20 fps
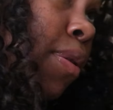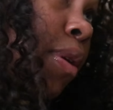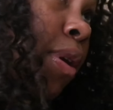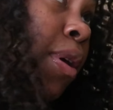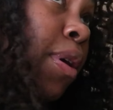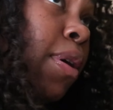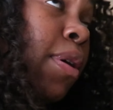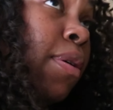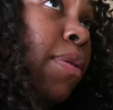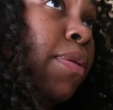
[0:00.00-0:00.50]

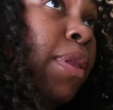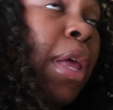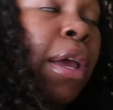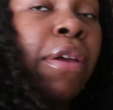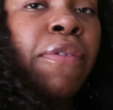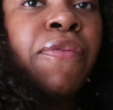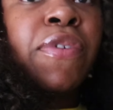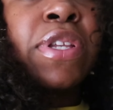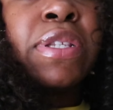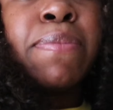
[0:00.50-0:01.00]
Uh,
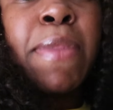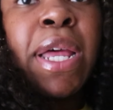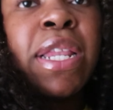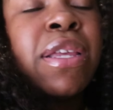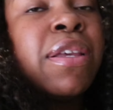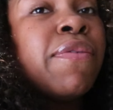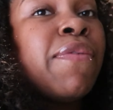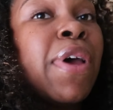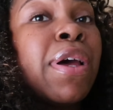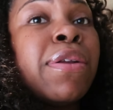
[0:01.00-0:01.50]
like fix my
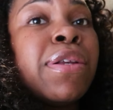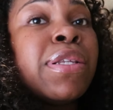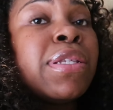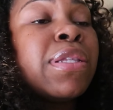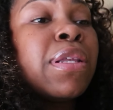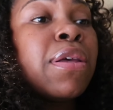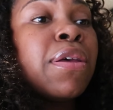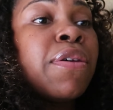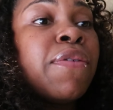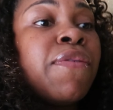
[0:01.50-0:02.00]
leave out and
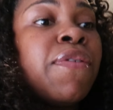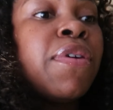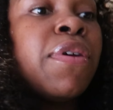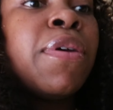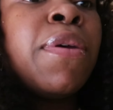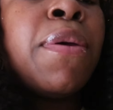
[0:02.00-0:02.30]
stuff.